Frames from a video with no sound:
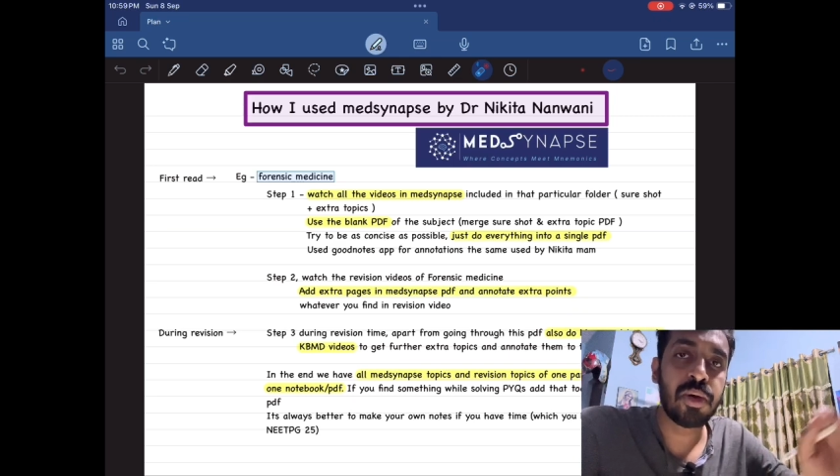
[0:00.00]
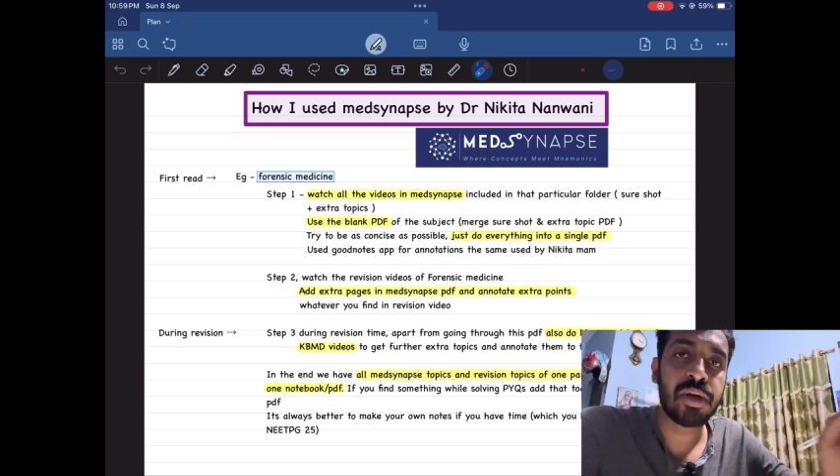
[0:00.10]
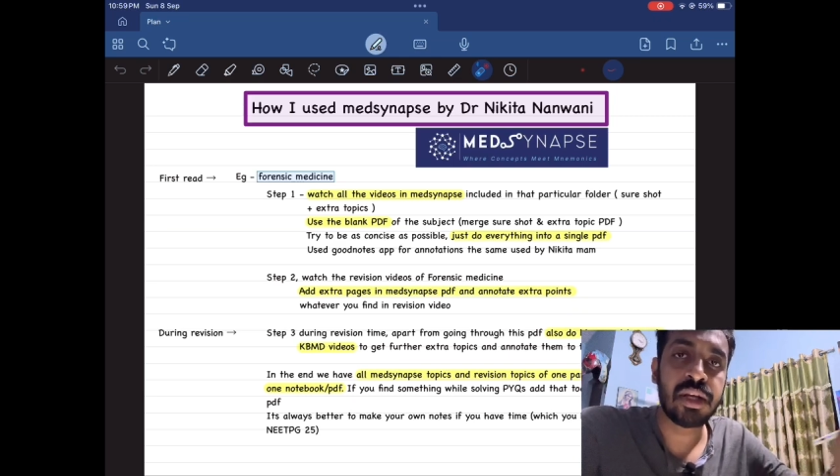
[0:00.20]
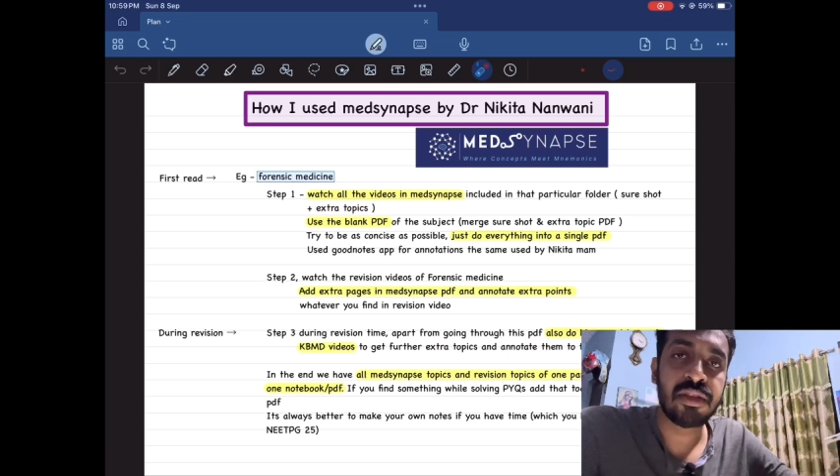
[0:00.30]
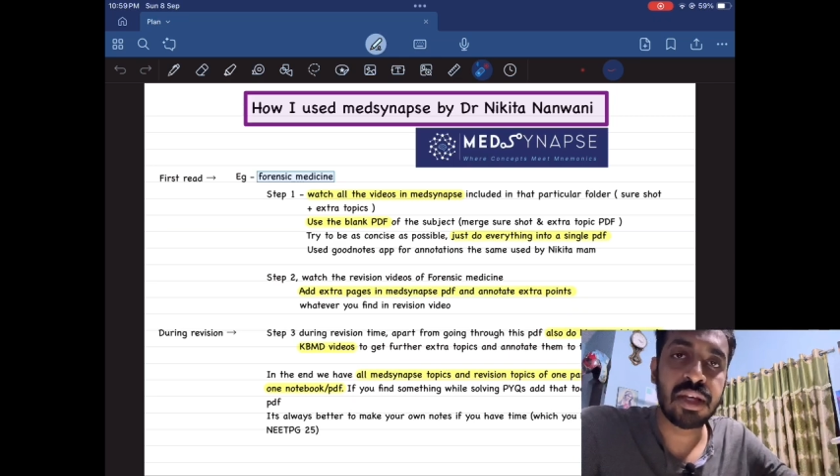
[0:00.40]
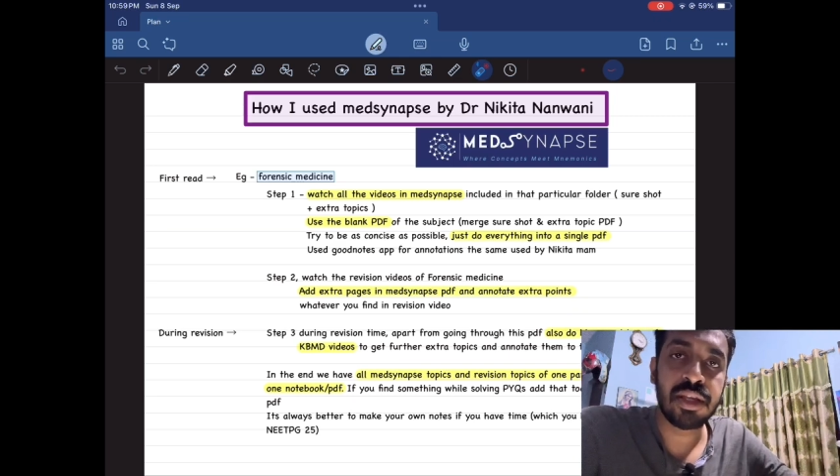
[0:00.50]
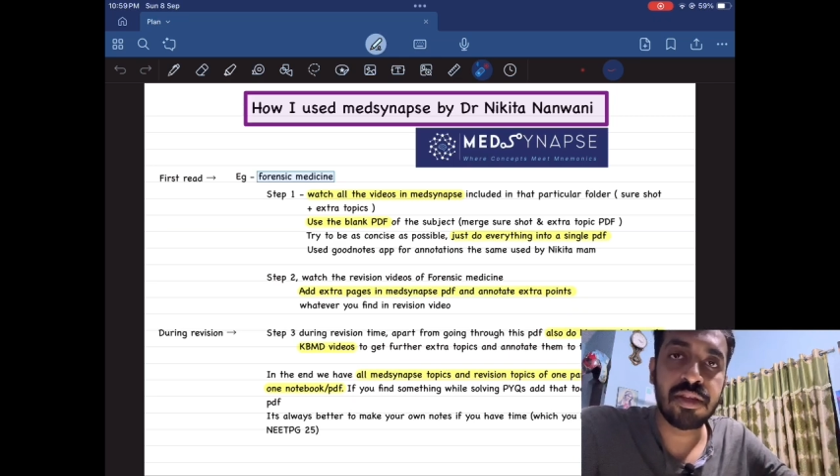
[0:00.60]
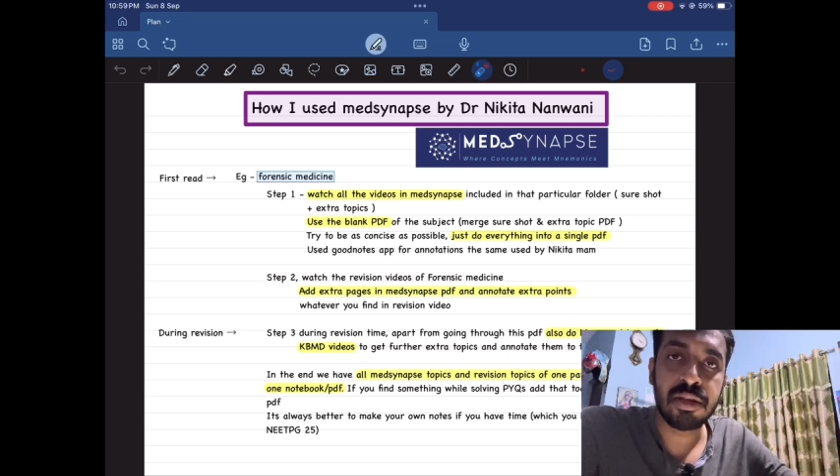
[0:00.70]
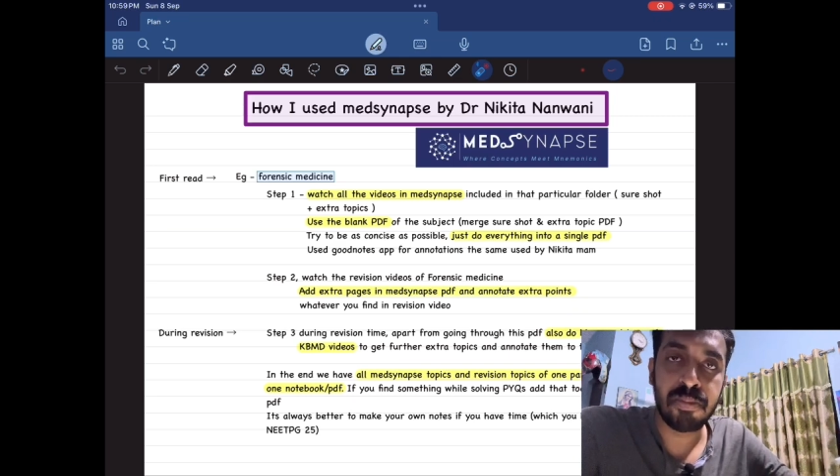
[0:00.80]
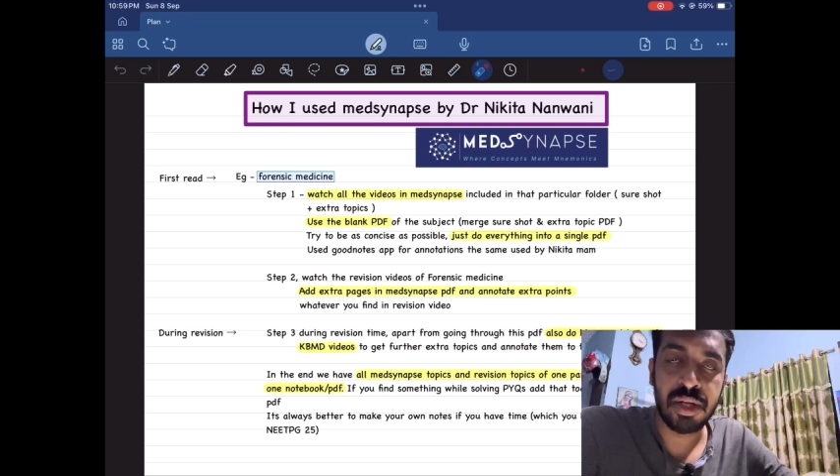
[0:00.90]
have
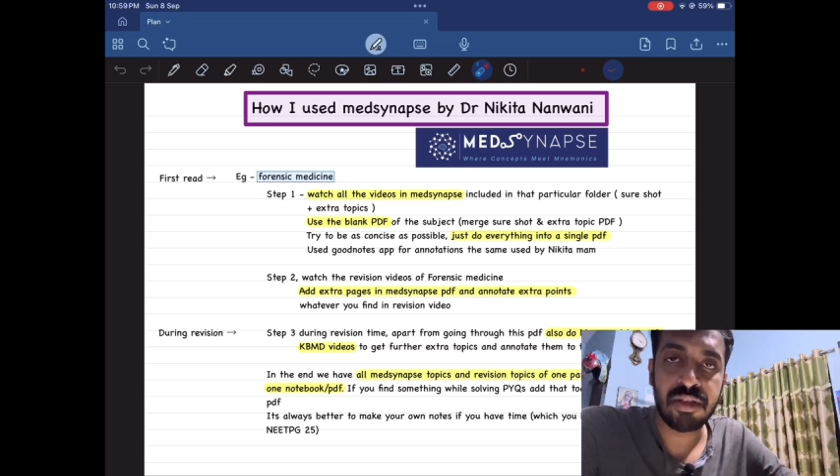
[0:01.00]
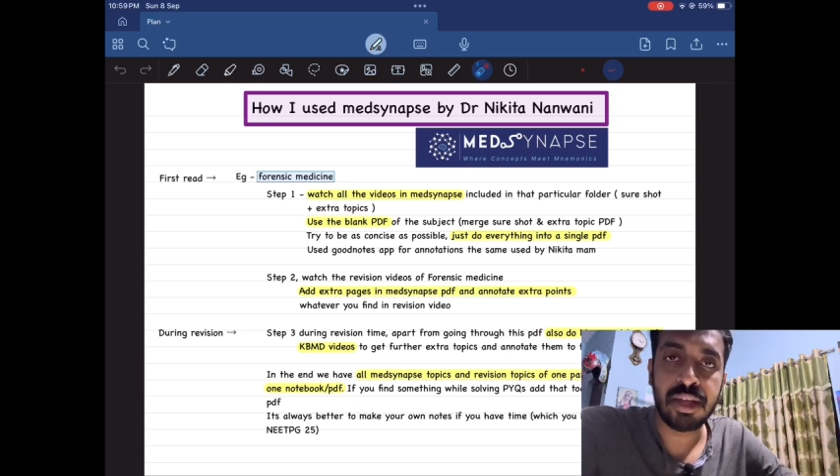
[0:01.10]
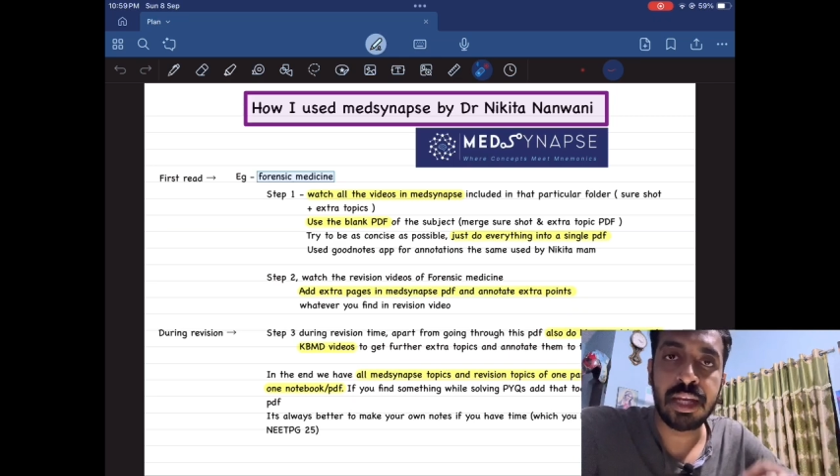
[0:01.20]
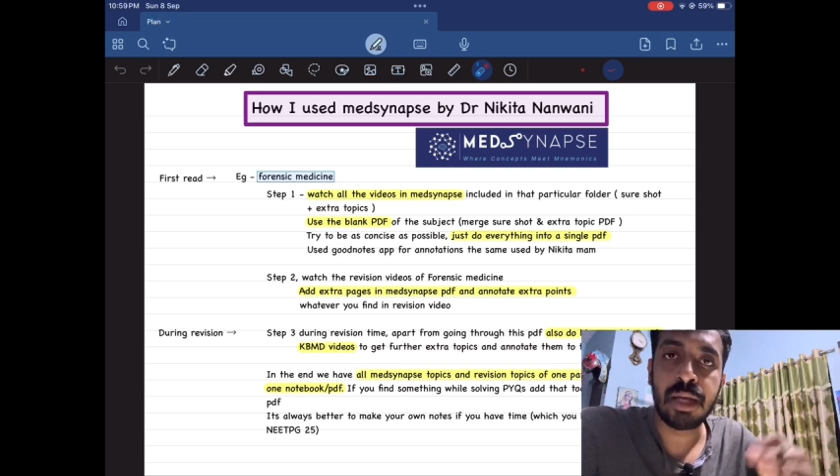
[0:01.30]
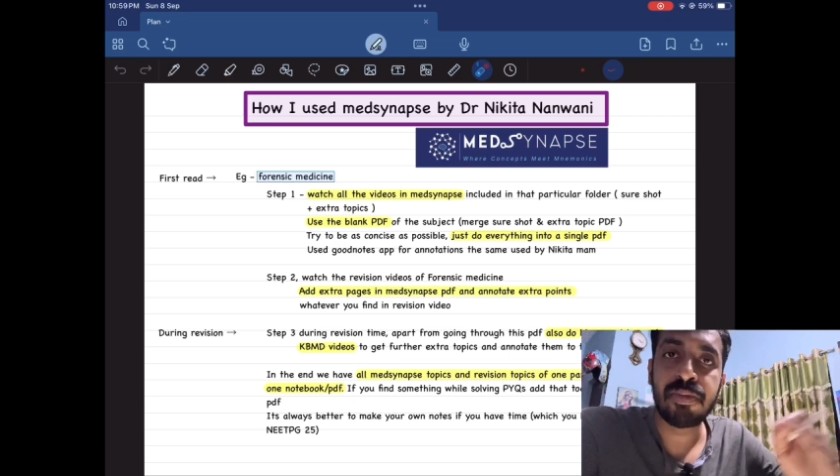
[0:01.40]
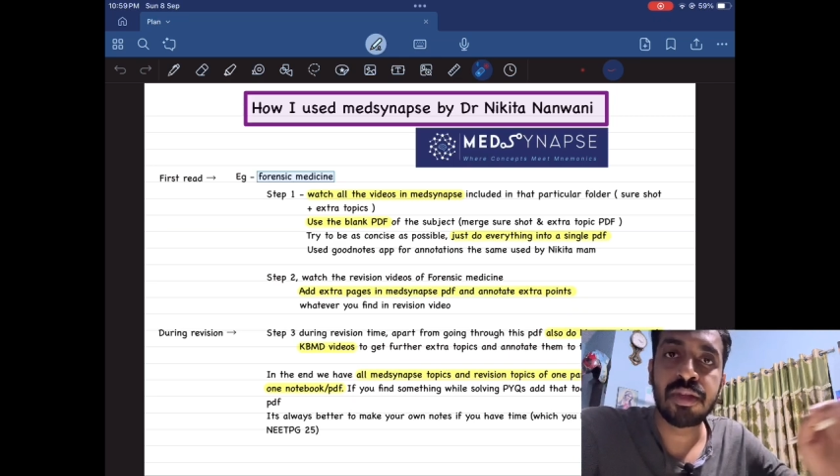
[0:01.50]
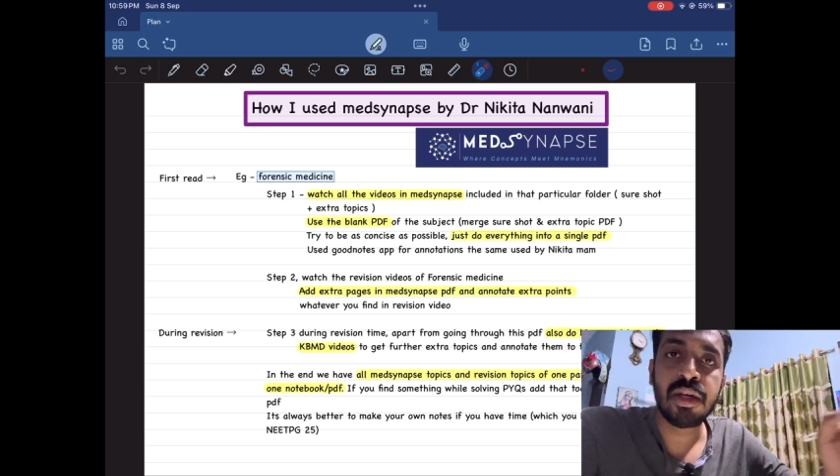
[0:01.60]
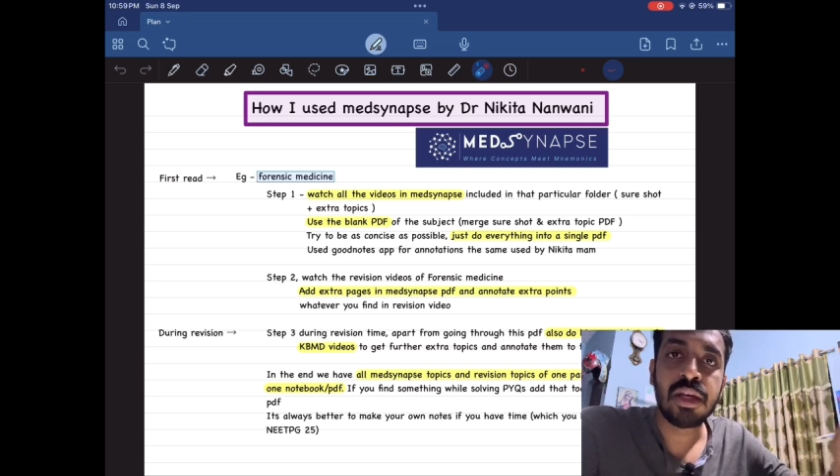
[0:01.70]
concised Medsynapse,